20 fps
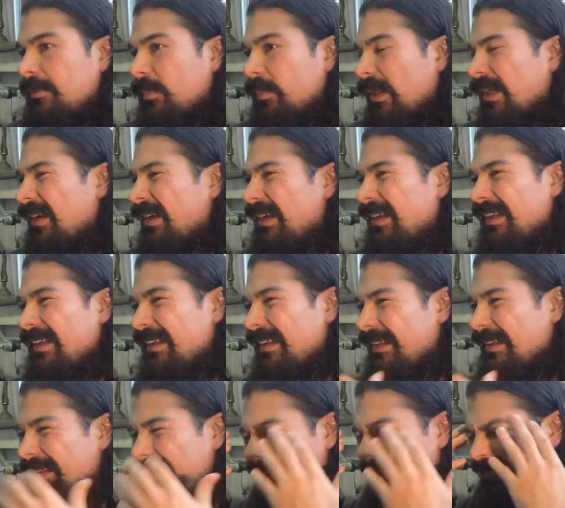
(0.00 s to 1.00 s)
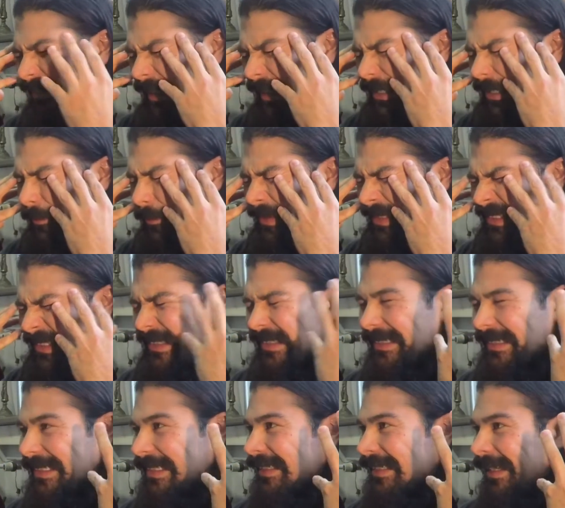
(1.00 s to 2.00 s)
But like a
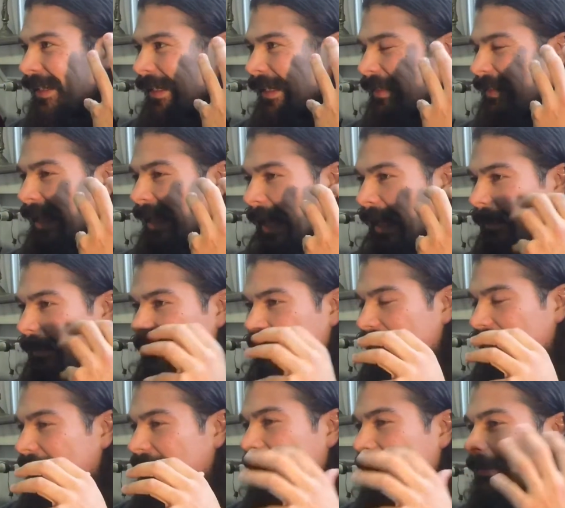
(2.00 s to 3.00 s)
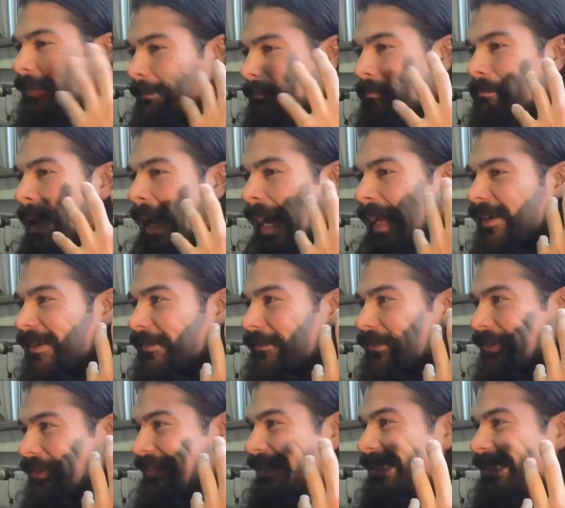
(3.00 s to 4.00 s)
machine gun, that doesn't matter
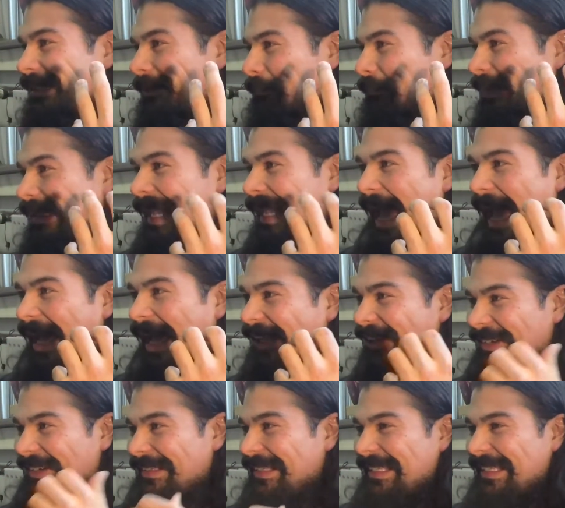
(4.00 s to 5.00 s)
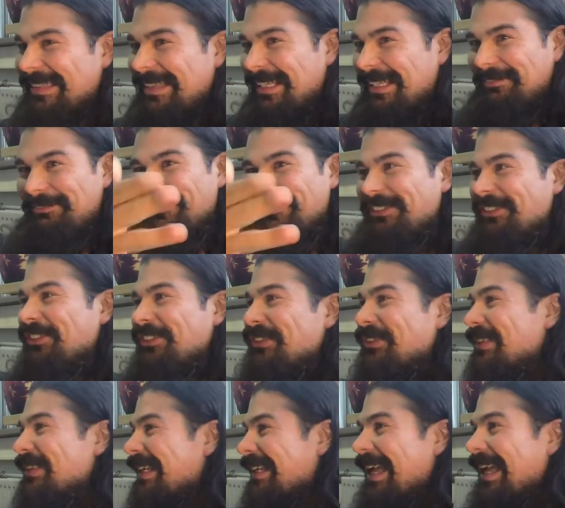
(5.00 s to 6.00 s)
if you need to be accurate. That thing's
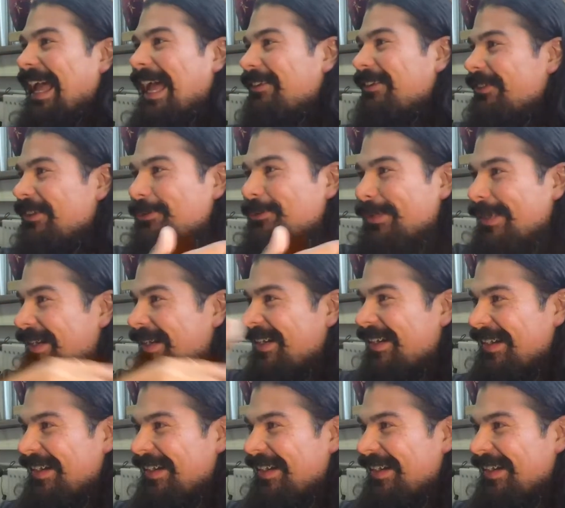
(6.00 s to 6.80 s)
shooting everywhere.